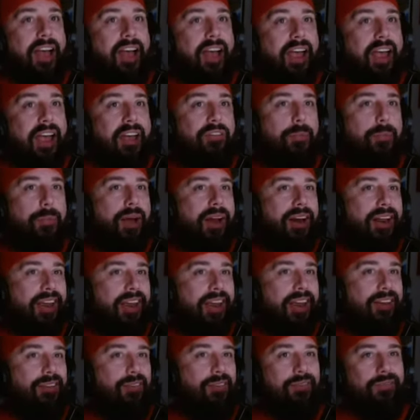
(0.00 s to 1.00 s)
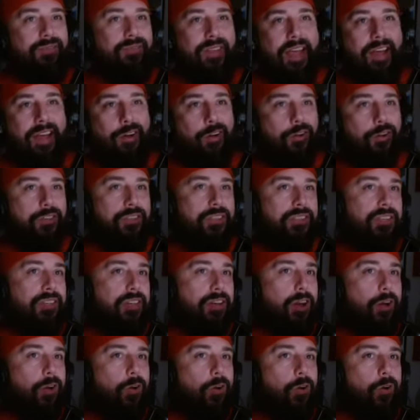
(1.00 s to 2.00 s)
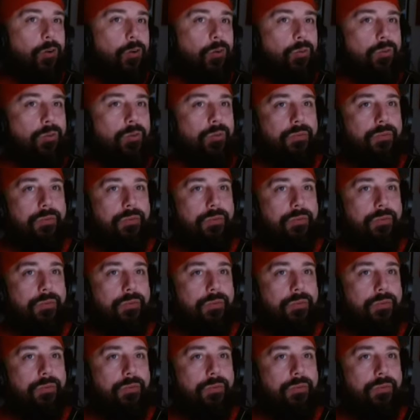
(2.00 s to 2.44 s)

Everybody else, you know,